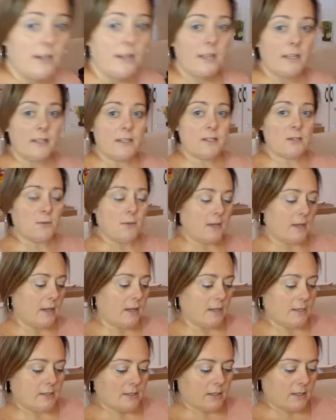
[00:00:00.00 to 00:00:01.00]
and get this one,
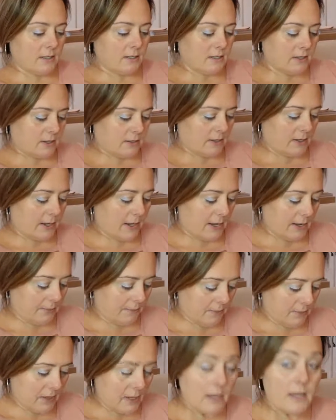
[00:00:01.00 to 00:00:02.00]
guys. Okay,
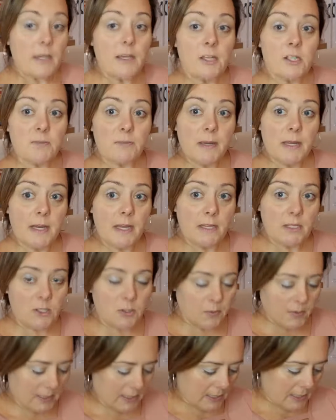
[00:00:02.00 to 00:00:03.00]
here's my
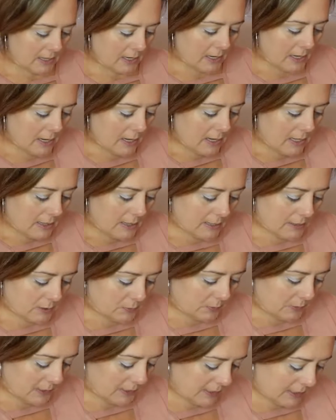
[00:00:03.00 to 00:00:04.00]
next one. This
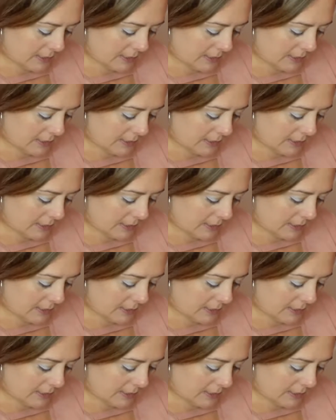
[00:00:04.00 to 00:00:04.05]
one